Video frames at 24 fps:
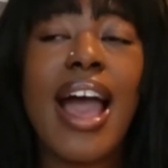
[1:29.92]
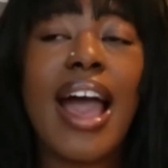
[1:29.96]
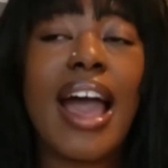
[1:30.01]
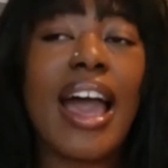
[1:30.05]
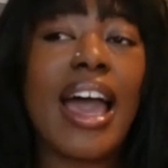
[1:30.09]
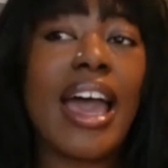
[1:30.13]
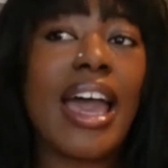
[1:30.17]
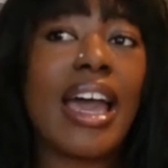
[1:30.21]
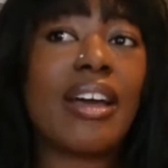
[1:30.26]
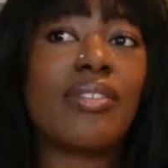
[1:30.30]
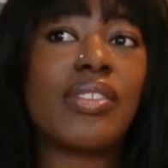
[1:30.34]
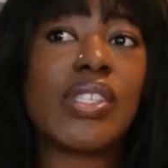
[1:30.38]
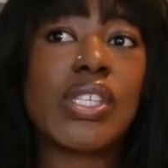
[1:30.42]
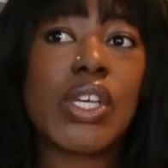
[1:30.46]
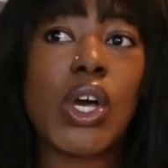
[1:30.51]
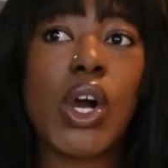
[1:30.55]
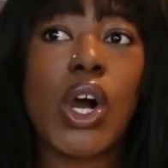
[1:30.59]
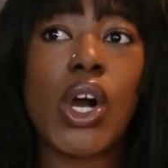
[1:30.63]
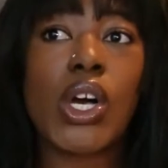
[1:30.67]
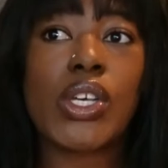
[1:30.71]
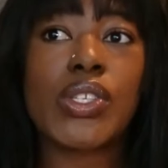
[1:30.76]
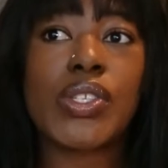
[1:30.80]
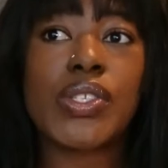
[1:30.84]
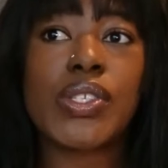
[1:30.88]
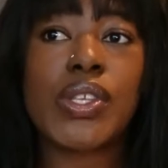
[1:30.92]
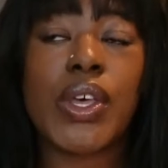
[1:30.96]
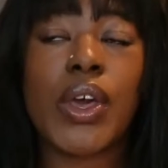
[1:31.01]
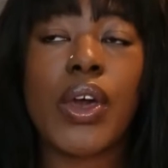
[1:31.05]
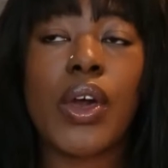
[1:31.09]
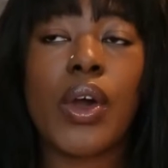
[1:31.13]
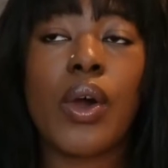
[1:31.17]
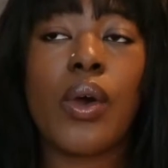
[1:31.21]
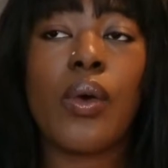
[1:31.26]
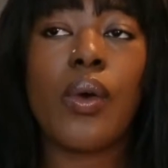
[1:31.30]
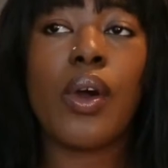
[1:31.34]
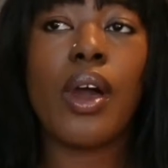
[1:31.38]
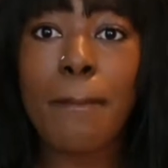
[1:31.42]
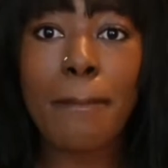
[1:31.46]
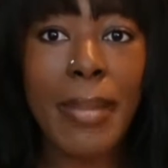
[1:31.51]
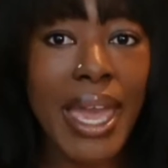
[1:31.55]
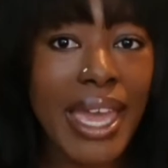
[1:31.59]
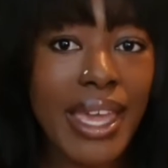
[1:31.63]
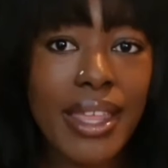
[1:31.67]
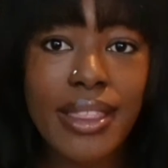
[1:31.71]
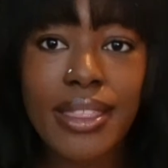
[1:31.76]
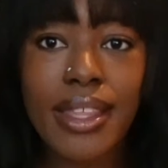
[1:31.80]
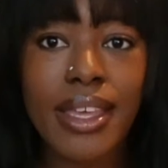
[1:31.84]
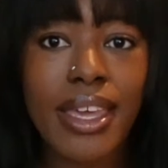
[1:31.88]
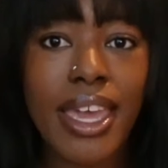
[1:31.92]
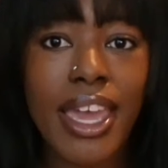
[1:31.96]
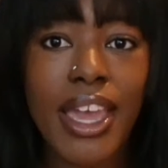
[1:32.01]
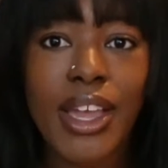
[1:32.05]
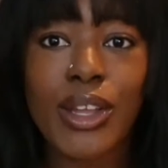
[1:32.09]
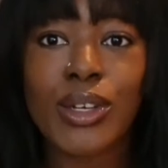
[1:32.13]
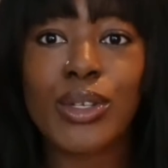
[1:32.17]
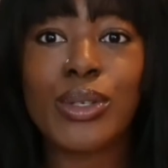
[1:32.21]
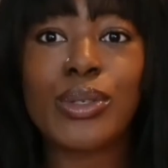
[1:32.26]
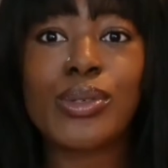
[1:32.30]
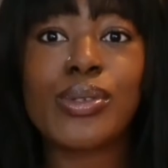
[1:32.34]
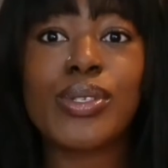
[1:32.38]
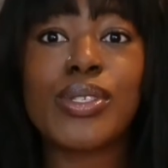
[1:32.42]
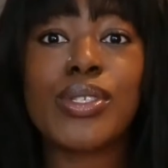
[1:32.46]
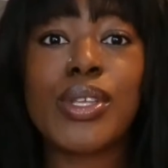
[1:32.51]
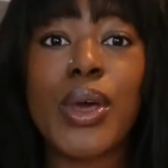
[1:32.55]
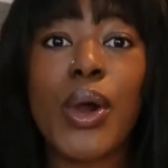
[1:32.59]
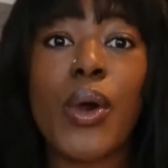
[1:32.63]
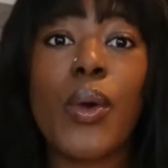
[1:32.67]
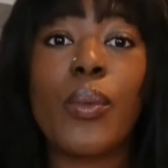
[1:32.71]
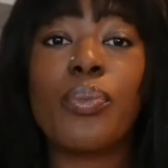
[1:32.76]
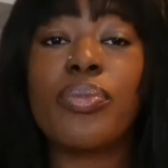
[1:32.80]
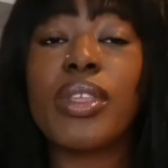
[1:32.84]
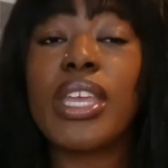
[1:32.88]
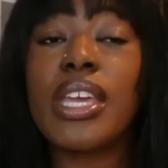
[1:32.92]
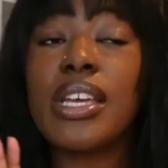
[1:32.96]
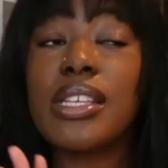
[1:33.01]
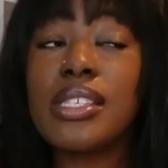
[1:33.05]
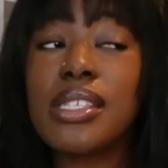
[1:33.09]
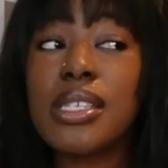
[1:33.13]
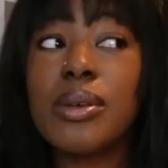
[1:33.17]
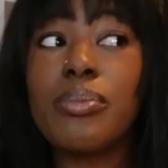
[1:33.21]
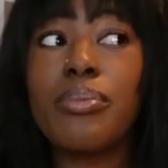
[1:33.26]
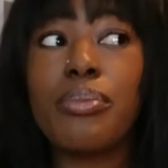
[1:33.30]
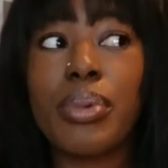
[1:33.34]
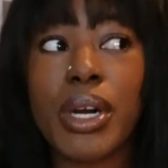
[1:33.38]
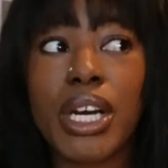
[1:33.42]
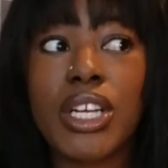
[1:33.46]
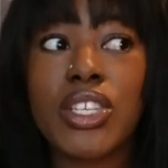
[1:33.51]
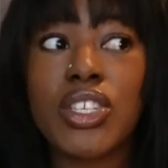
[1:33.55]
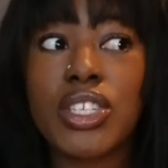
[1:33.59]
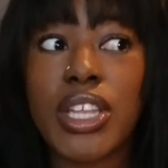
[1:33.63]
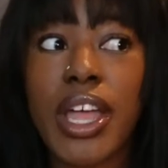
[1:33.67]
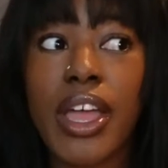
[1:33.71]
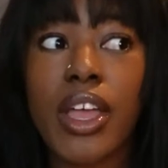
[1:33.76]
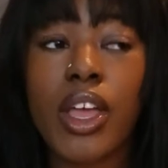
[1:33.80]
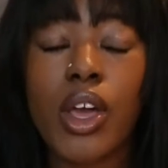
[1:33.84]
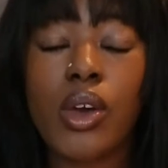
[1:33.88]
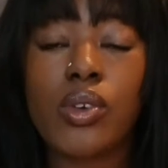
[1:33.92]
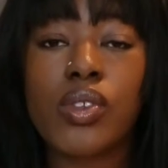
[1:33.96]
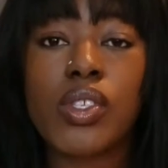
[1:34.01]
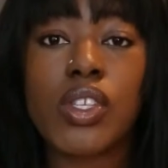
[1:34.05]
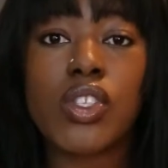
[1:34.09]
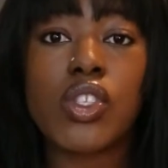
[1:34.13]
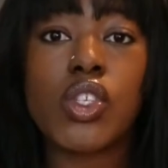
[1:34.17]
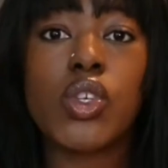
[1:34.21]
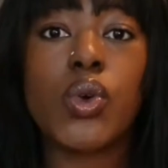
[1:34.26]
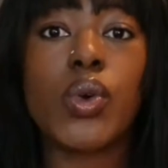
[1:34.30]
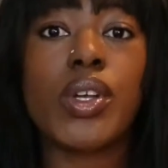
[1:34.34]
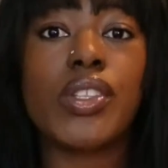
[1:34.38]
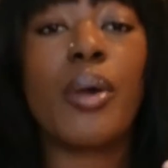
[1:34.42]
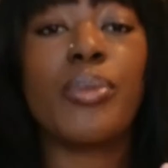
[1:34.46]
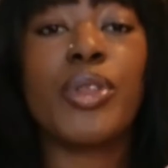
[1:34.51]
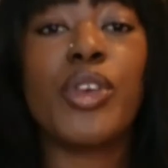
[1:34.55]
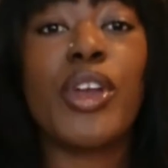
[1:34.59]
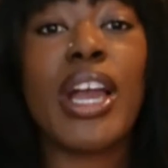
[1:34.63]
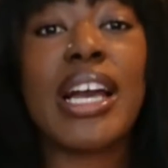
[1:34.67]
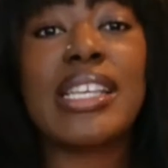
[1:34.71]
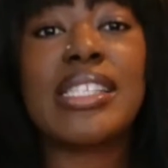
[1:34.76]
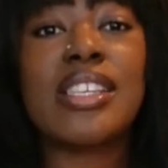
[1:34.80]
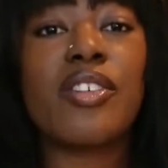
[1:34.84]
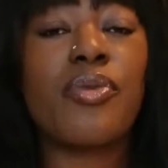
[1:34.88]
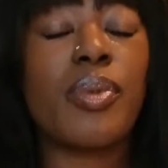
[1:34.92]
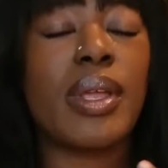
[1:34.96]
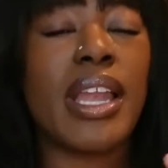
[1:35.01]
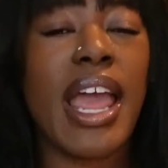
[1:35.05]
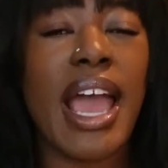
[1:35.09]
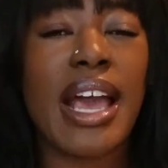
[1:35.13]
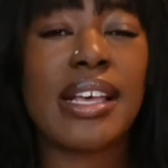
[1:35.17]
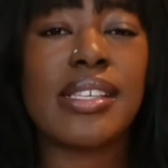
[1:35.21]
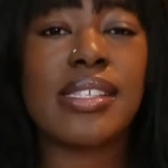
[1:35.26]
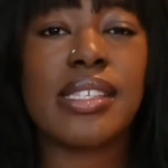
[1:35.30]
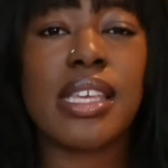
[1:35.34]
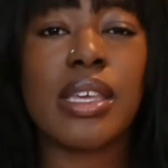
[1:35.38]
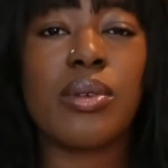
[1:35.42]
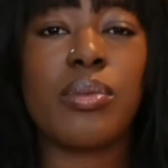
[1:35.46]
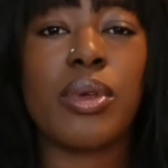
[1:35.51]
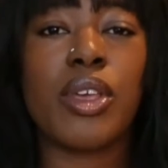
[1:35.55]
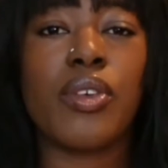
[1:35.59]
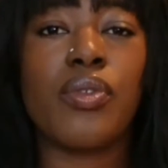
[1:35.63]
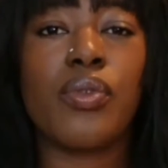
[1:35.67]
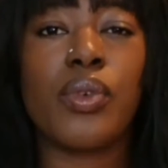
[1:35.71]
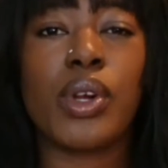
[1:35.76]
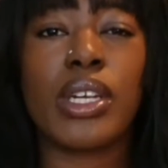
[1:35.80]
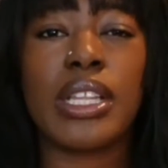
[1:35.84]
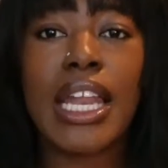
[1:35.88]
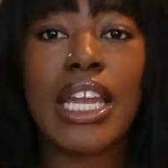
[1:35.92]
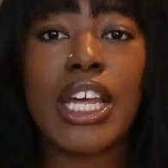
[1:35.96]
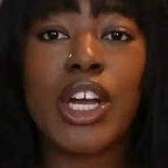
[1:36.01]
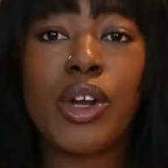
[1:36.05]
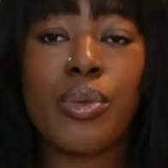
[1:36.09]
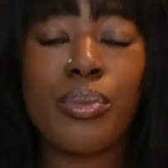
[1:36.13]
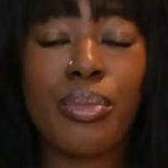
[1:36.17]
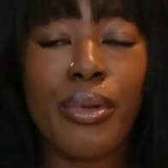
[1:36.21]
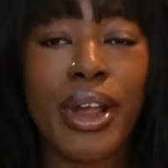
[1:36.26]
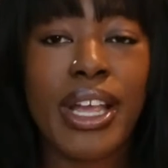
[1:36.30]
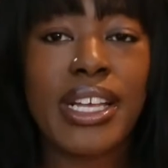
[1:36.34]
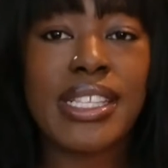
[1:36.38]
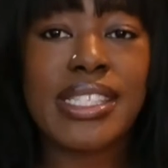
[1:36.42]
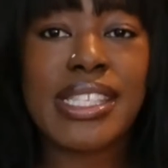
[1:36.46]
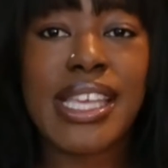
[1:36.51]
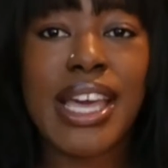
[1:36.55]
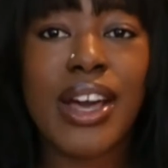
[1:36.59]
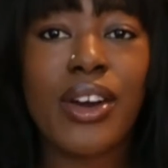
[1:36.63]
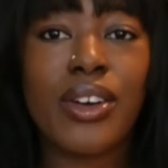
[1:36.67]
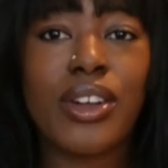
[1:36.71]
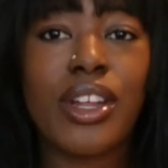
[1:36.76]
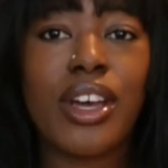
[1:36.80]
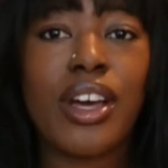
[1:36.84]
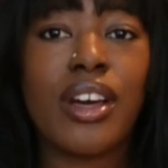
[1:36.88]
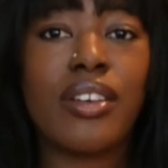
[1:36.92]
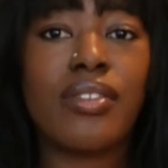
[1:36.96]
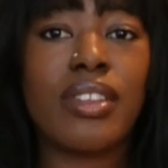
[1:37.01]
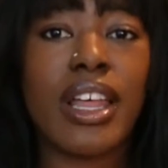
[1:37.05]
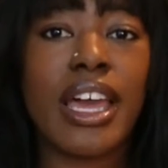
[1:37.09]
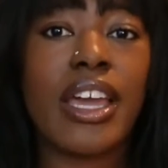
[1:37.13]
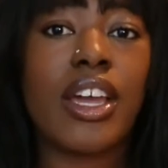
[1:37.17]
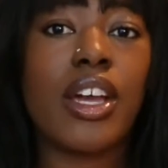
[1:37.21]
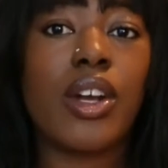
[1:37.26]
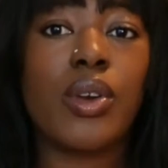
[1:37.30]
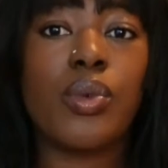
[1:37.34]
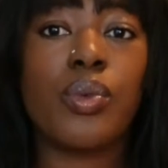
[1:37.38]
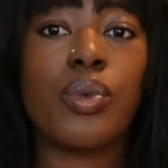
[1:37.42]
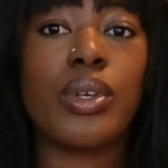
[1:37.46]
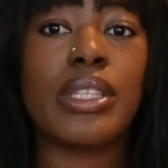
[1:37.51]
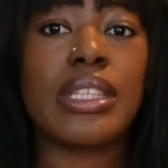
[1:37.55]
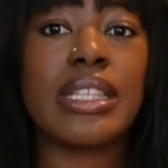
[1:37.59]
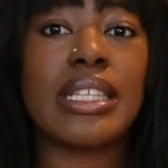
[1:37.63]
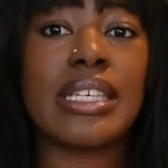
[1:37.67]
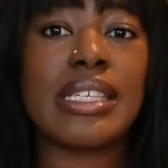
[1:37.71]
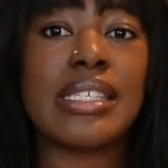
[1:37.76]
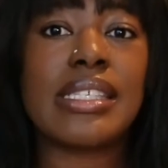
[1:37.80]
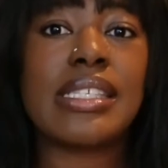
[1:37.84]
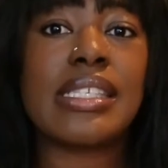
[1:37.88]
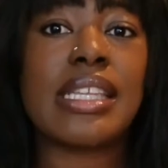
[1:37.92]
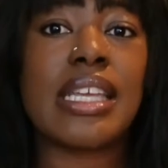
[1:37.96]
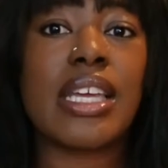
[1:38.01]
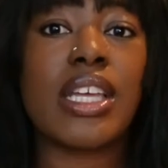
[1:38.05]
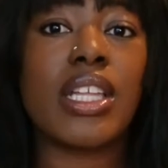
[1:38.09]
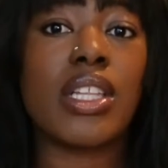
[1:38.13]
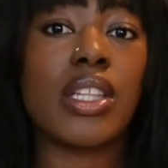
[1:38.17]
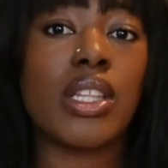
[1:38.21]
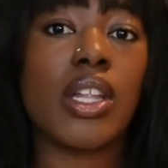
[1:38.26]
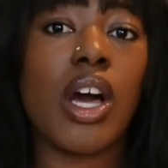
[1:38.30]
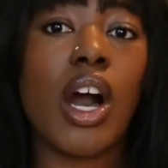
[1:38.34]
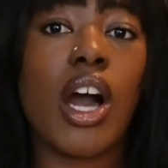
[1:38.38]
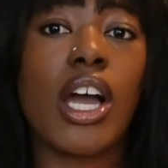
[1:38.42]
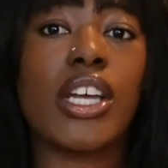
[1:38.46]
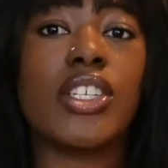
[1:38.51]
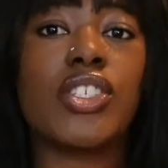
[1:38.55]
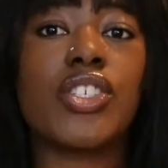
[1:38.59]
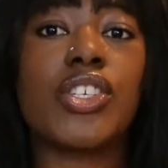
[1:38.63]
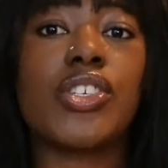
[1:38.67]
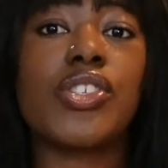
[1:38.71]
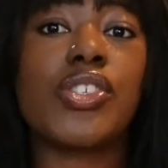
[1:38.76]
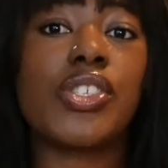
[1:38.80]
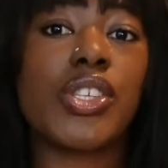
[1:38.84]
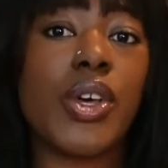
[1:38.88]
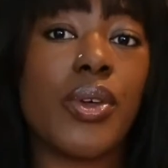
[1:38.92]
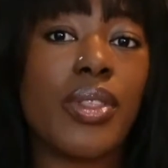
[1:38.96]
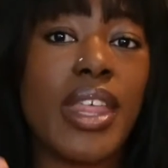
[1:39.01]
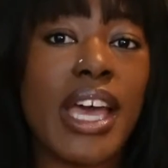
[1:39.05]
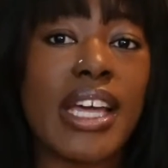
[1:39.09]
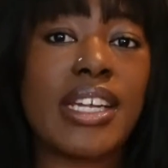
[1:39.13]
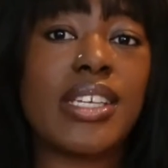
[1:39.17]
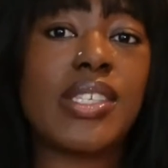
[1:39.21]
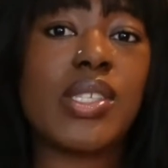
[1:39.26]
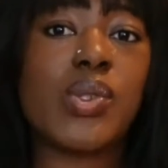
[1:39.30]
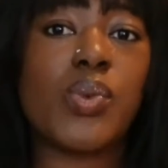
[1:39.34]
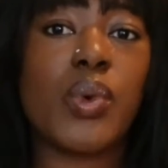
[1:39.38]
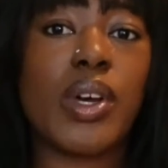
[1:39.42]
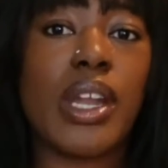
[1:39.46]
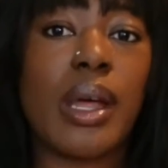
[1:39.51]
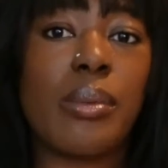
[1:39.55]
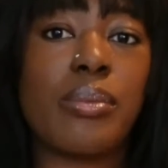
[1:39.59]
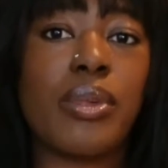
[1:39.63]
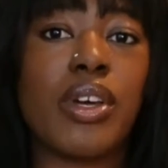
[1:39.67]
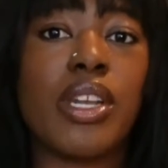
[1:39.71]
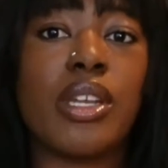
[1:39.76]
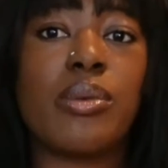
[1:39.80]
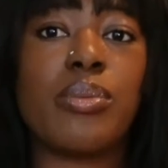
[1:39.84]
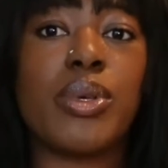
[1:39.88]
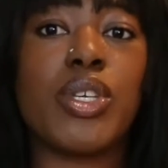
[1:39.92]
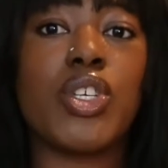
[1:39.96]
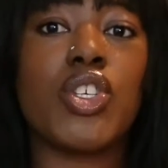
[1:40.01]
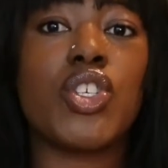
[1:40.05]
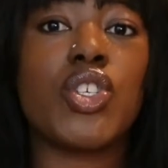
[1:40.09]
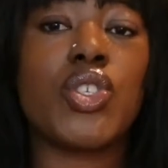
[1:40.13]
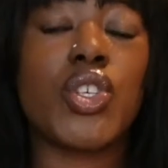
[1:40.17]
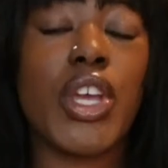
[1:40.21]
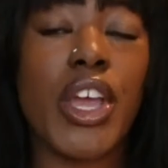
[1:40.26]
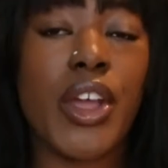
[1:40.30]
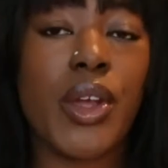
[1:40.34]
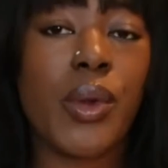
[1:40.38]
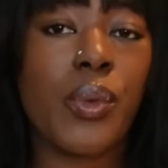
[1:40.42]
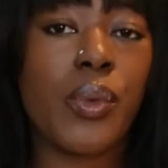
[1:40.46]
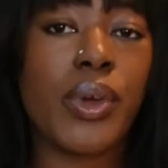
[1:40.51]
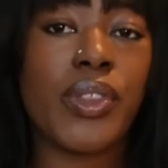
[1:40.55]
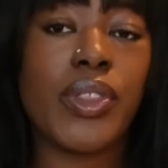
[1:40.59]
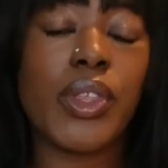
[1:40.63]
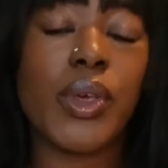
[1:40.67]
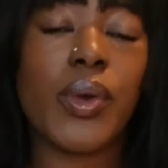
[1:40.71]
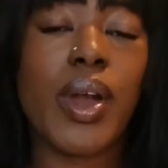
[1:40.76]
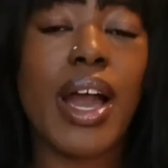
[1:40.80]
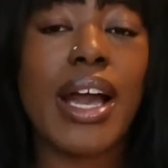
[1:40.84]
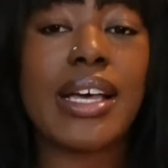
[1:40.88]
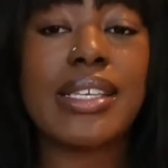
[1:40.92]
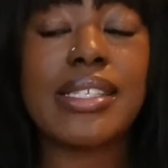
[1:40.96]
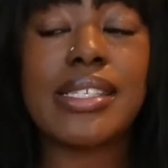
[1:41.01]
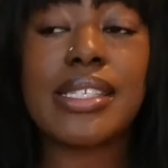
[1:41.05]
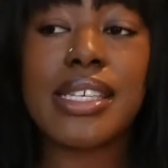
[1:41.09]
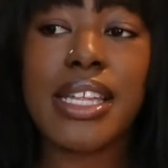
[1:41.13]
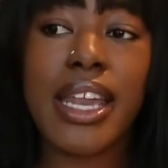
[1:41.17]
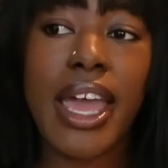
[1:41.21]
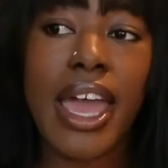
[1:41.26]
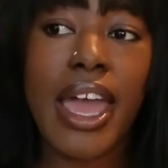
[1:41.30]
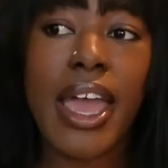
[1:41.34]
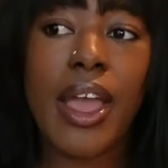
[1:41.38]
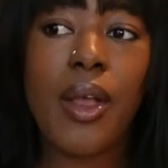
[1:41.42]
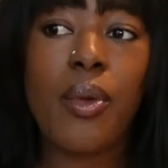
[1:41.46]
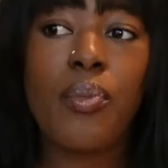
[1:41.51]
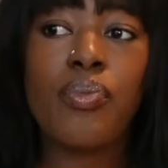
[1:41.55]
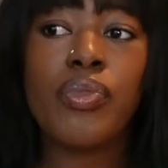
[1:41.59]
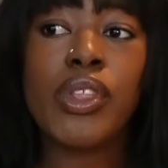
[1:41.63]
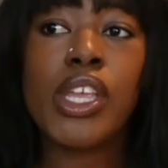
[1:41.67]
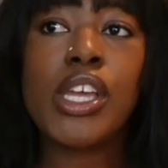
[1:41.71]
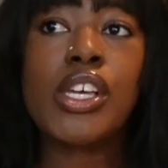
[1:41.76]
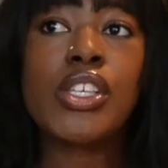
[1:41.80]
I have to also make the candles. So it's a bunch that goes into it. You guys have been asking me for kind of a breakdown of like a realistic launch. So that is what I'm going to be sharing with you guys today.